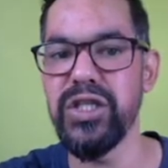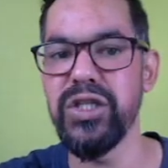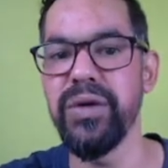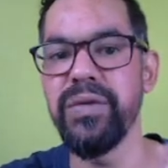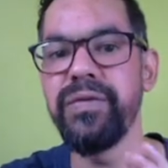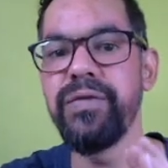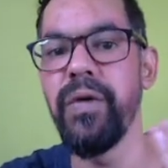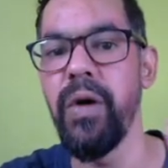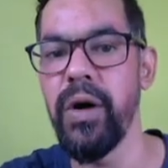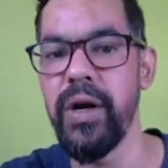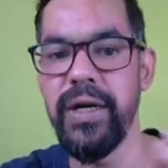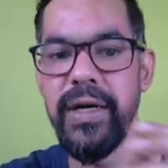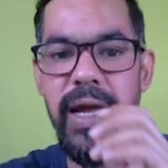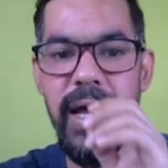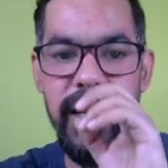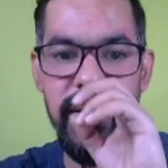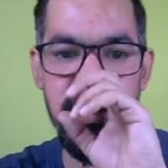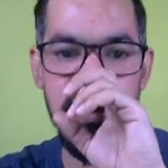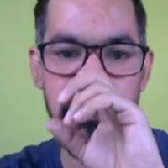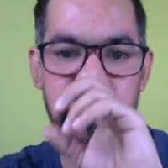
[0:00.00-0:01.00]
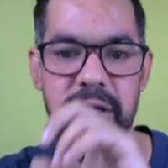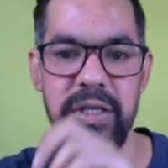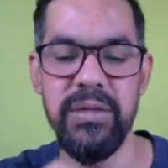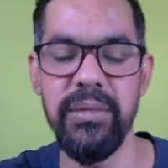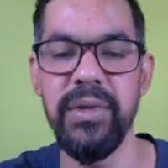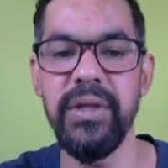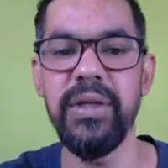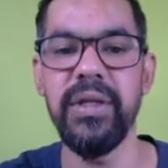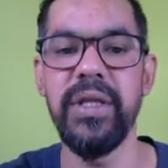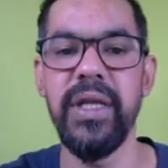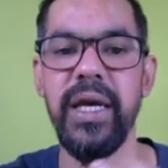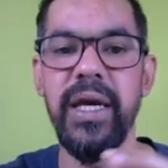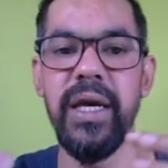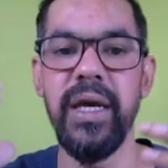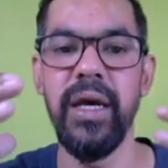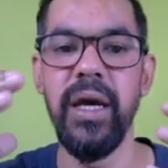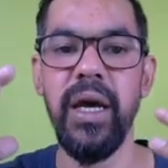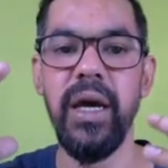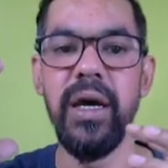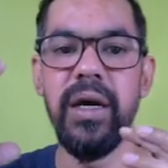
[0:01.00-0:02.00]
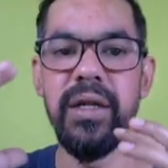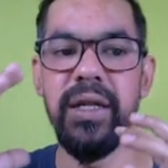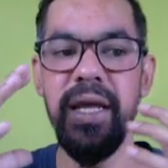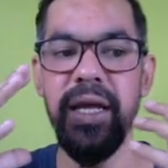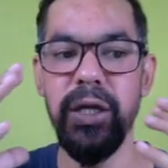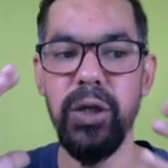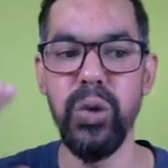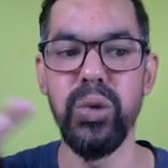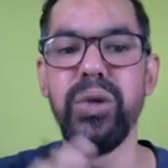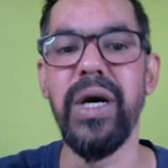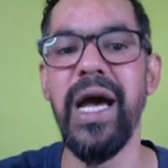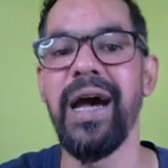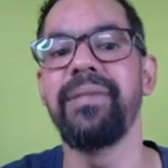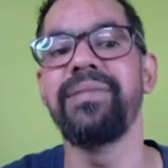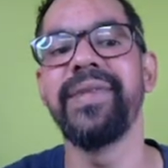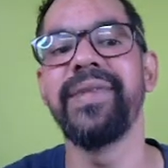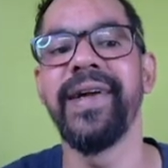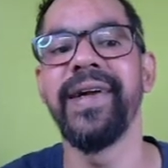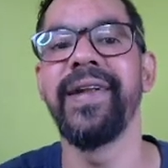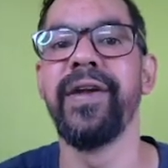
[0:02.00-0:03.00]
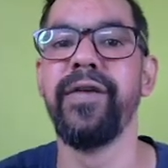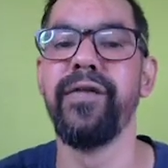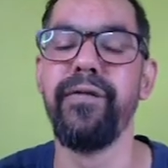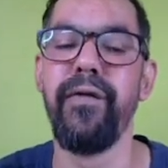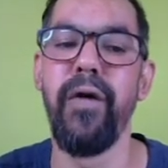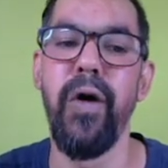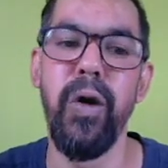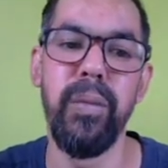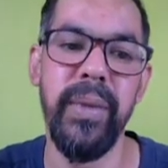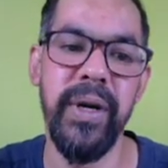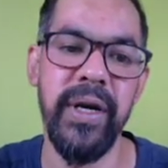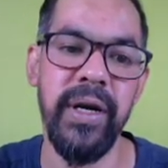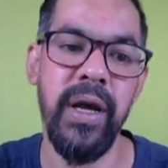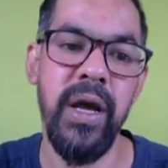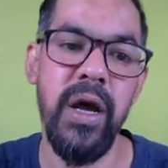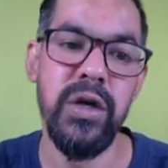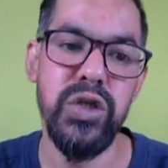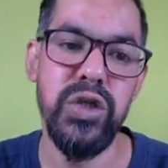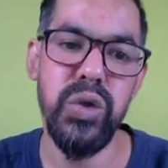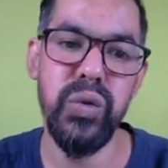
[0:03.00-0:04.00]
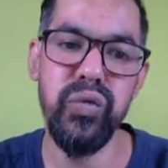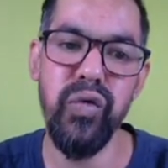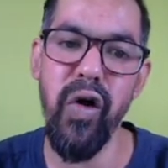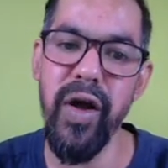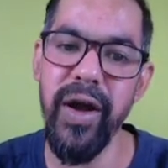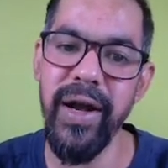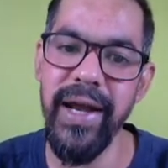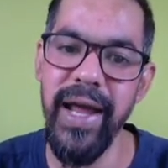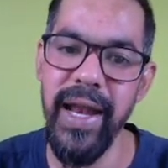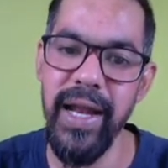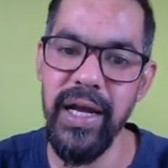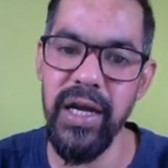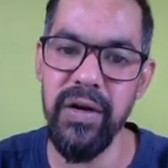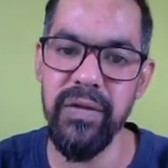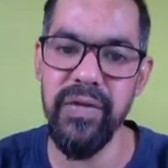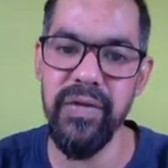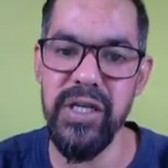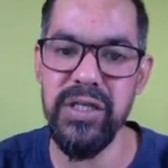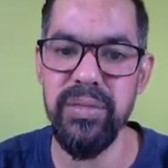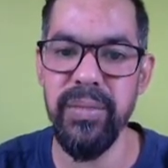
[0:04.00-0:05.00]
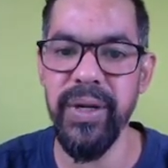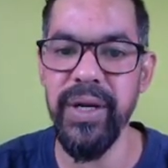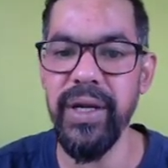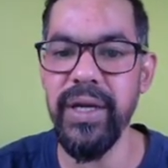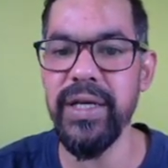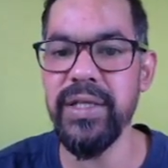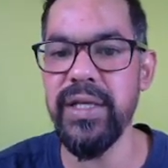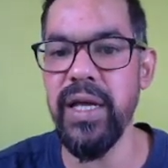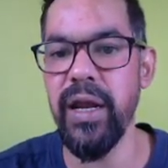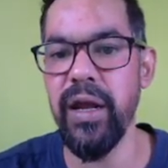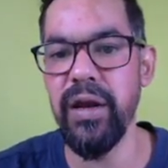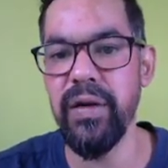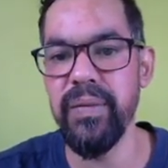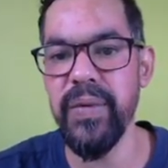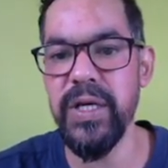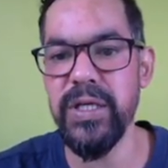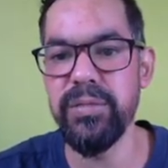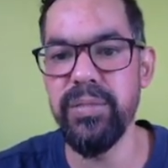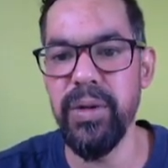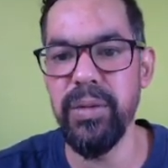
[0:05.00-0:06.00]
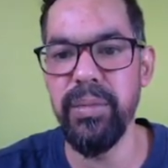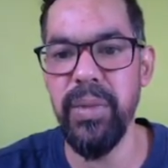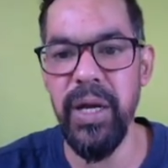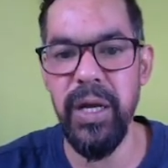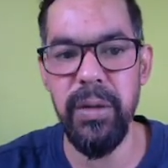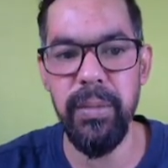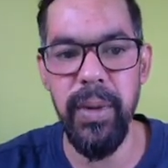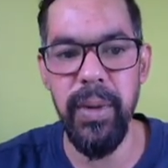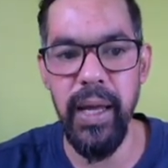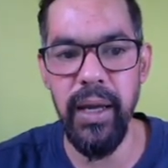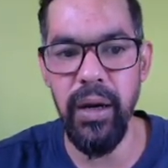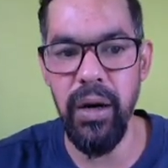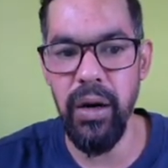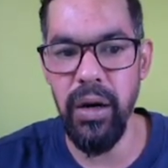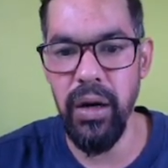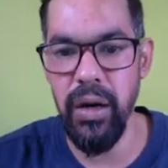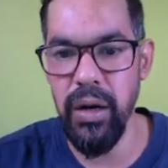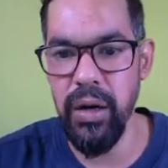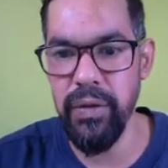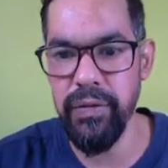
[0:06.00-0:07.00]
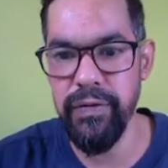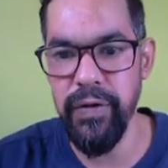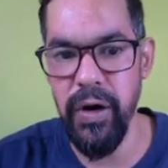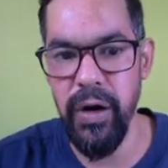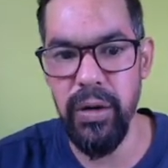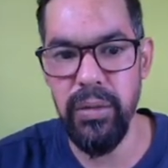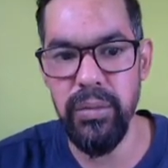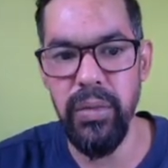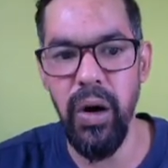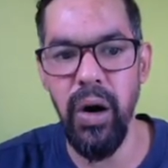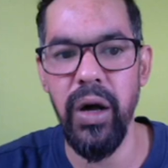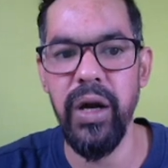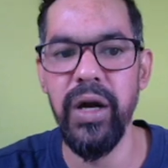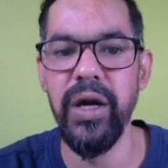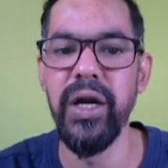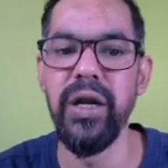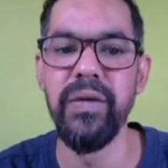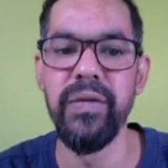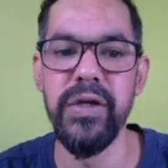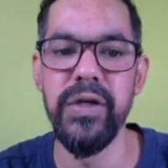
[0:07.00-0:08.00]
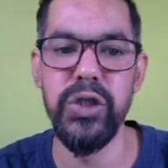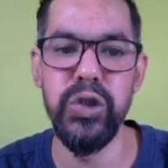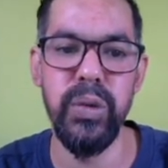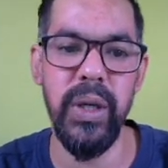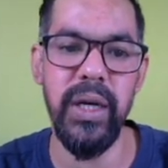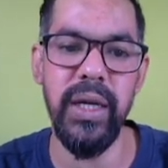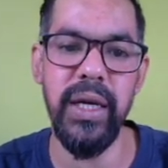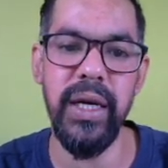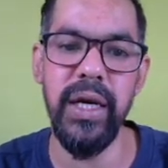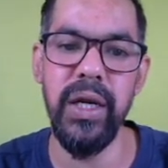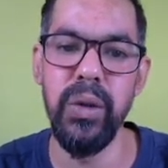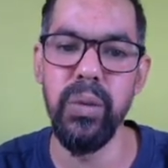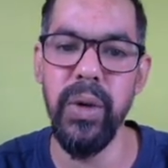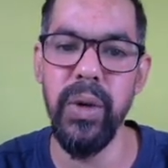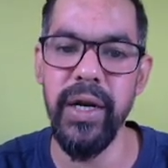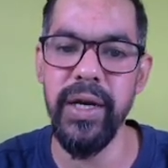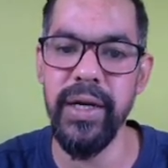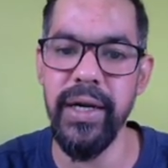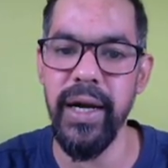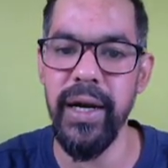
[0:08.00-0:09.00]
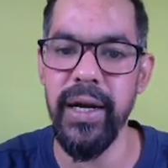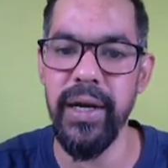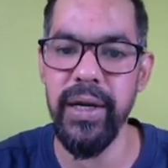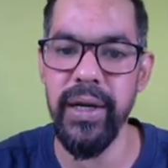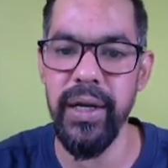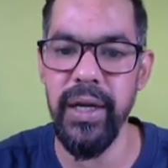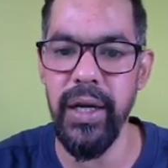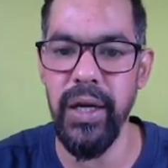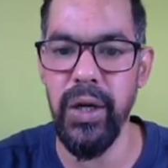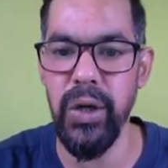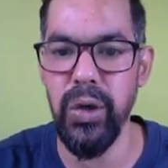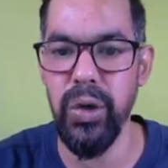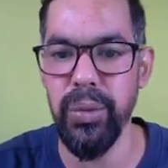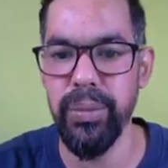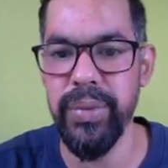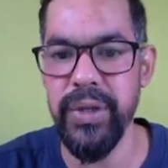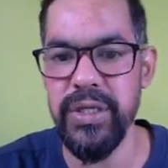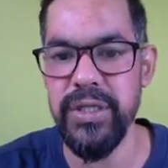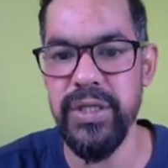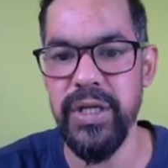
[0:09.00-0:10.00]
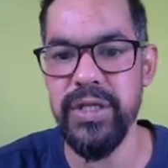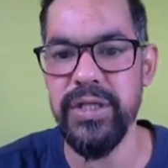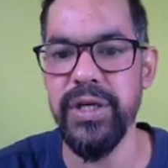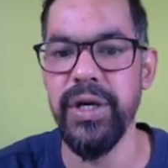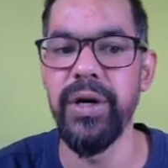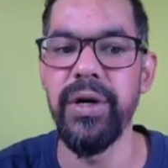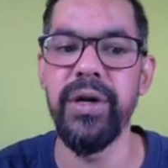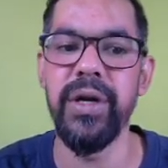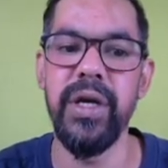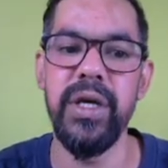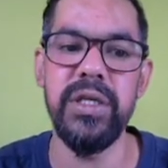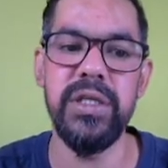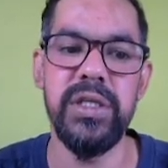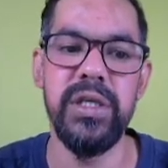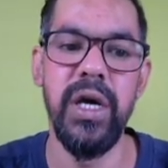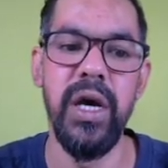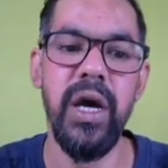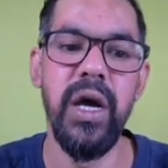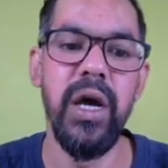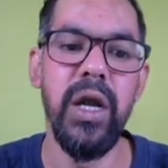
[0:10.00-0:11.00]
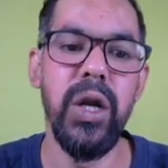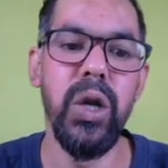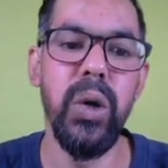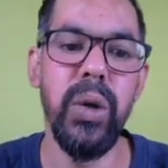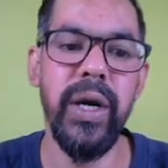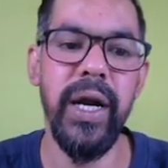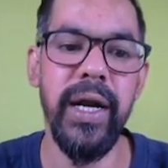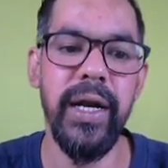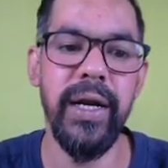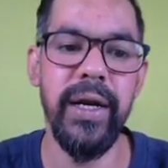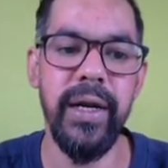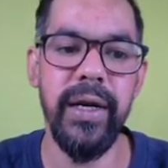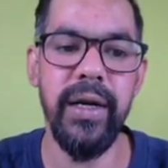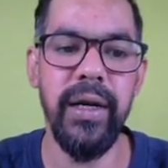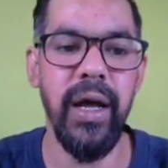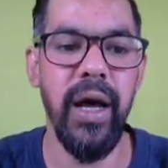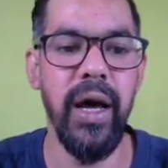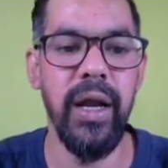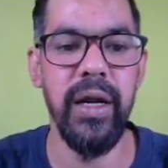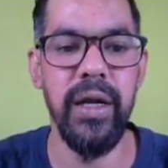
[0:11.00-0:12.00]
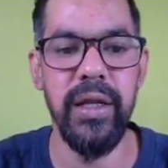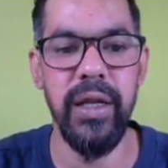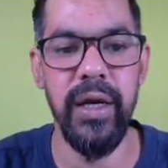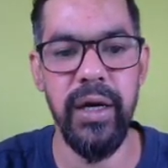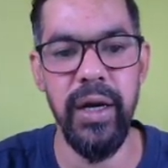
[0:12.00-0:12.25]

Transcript: of foreign direct investment, they do have that involvement. So foreign direct investment is an investment made by a firm or individual in one country into business interest located in another